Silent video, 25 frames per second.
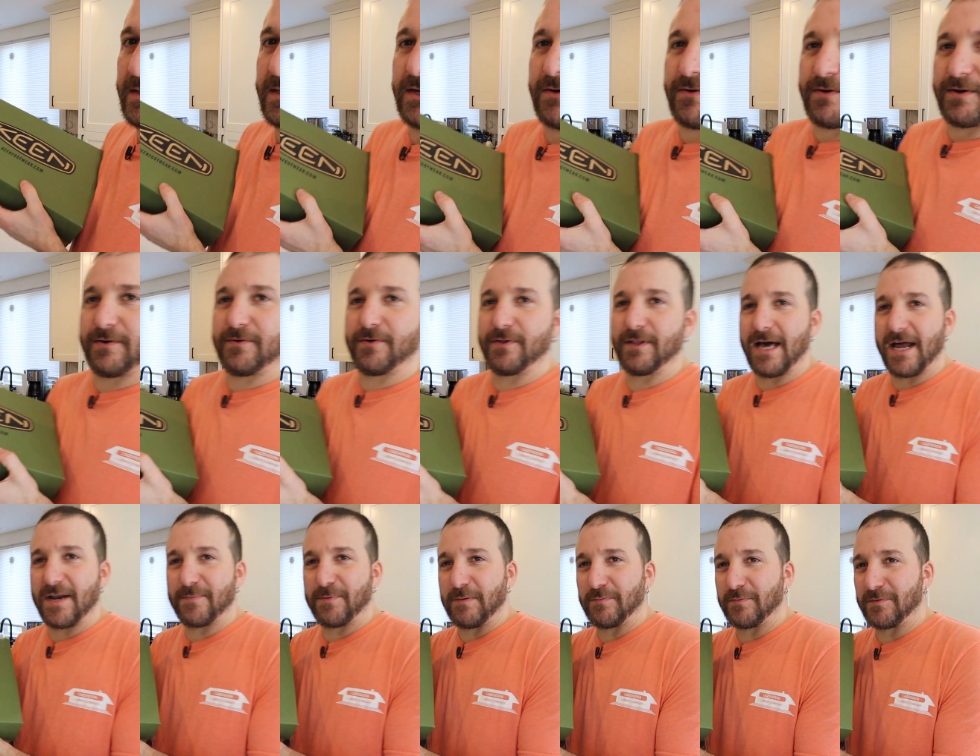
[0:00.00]
Now I know a
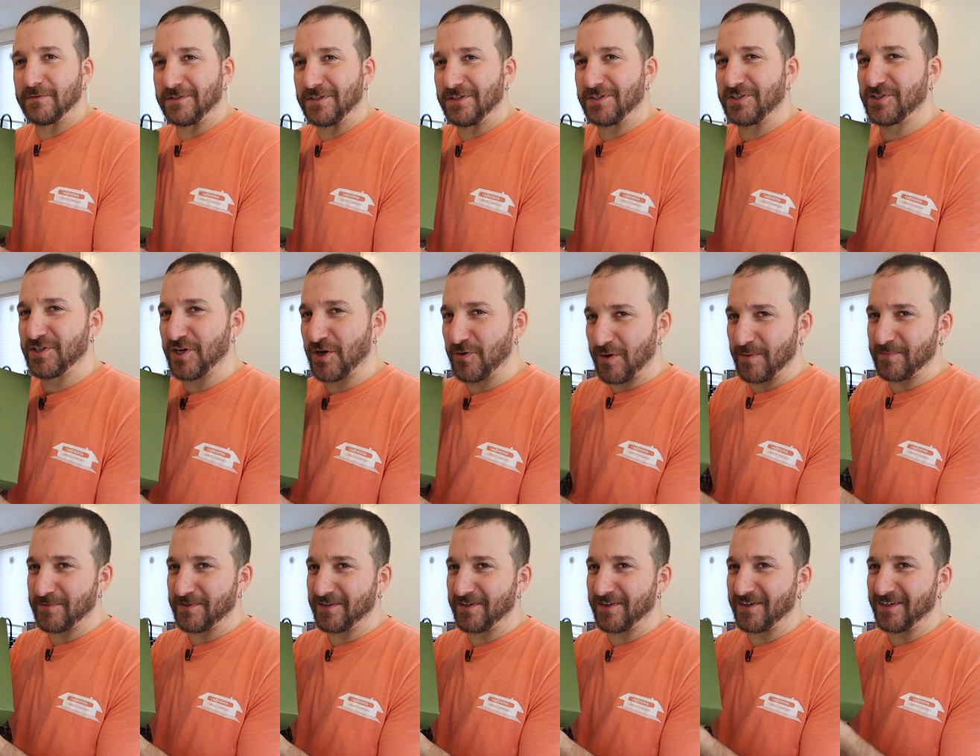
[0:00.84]
lot of people just show
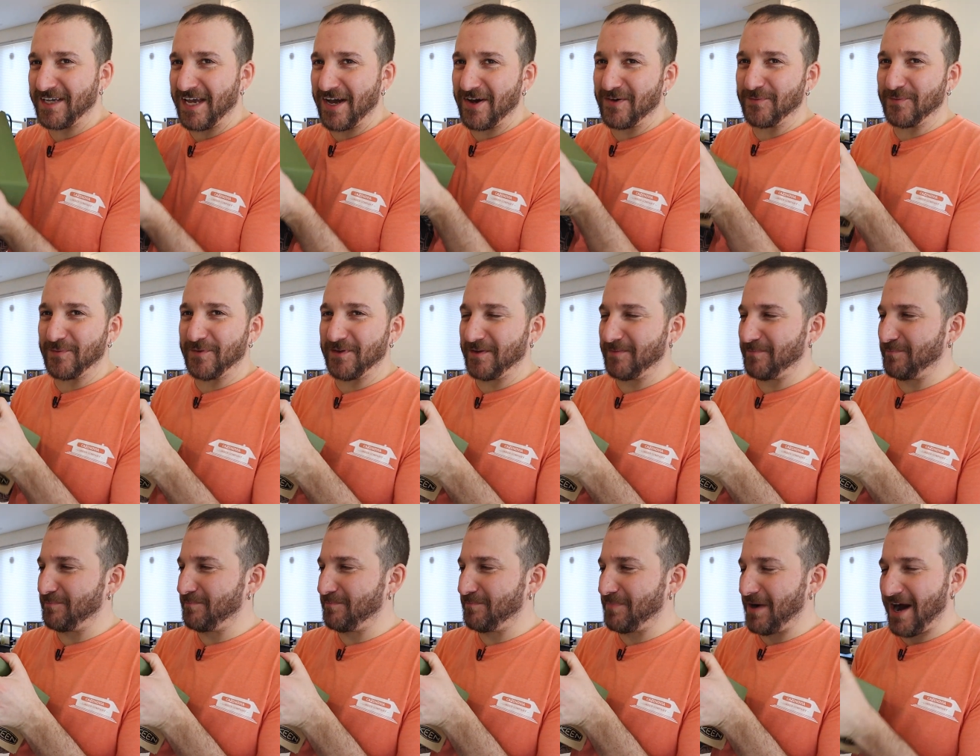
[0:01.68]
up to their accountant with a
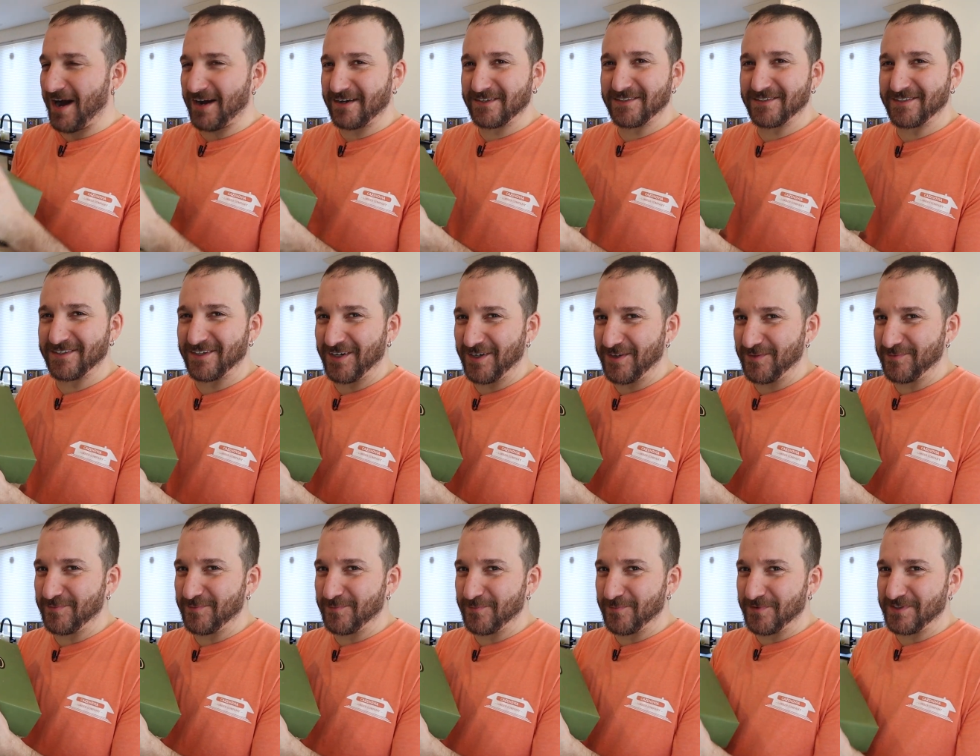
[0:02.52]
box
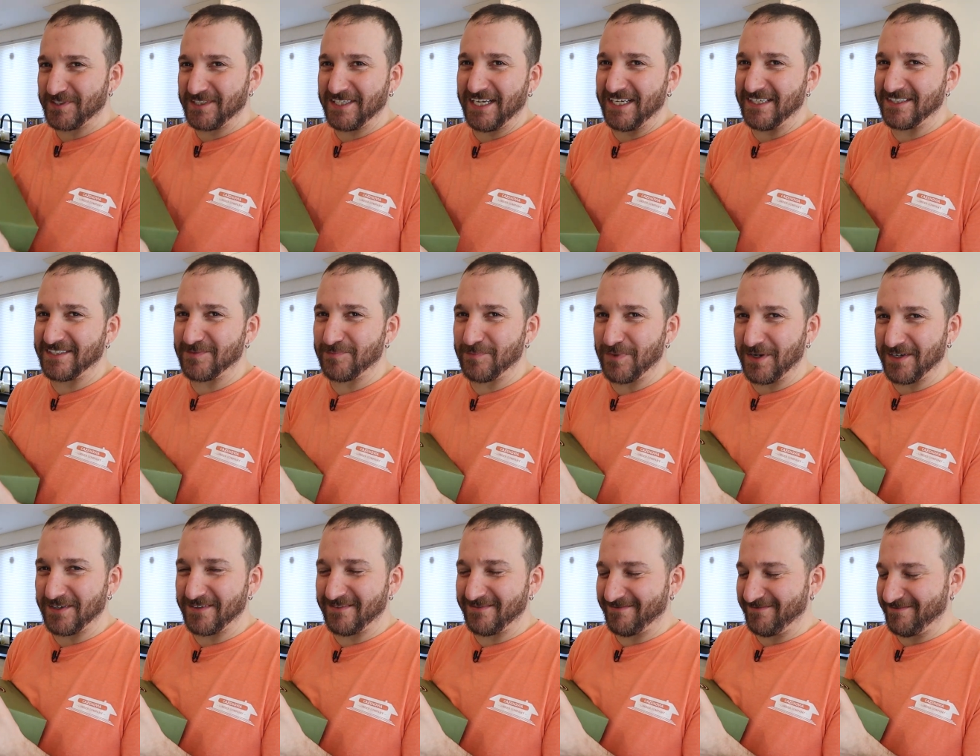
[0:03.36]
of receipts,
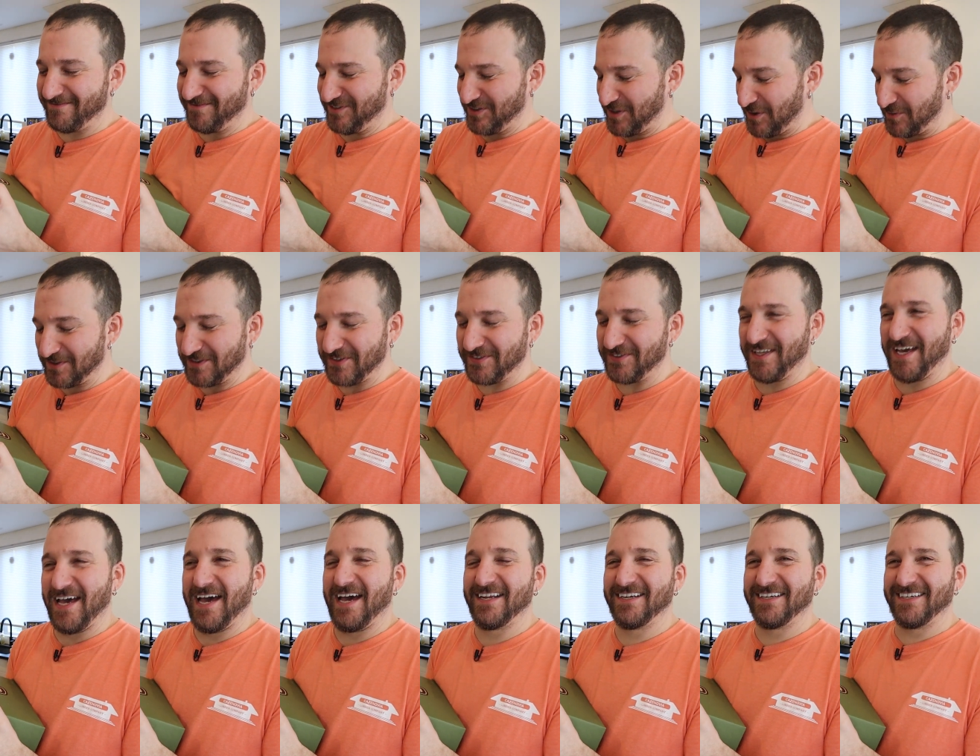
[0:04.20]
but don't do
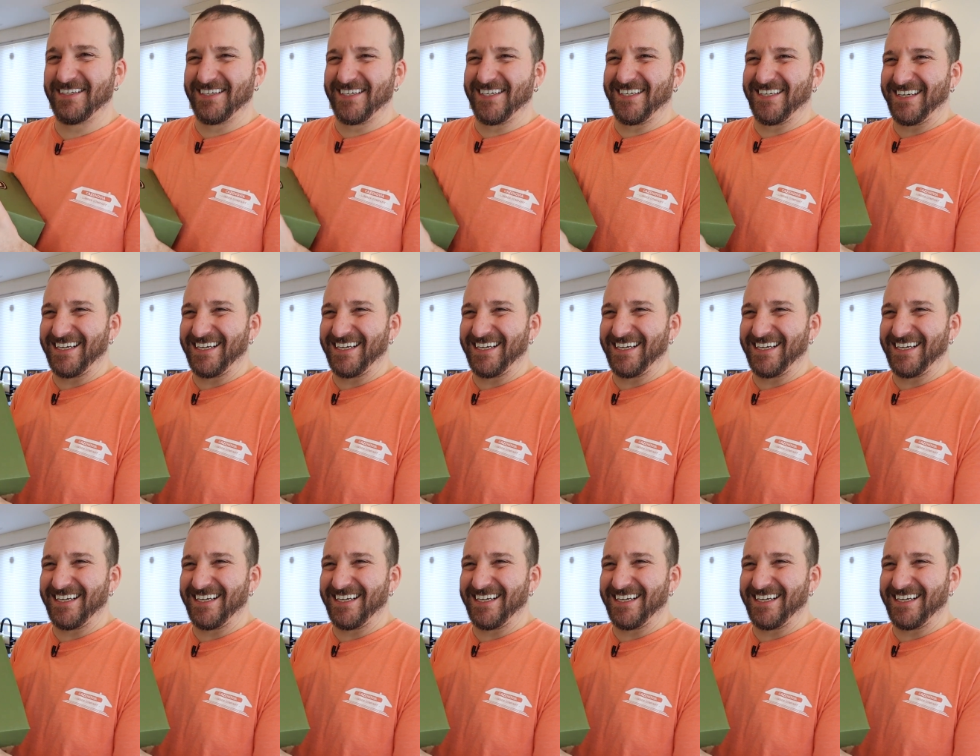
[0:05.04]
that.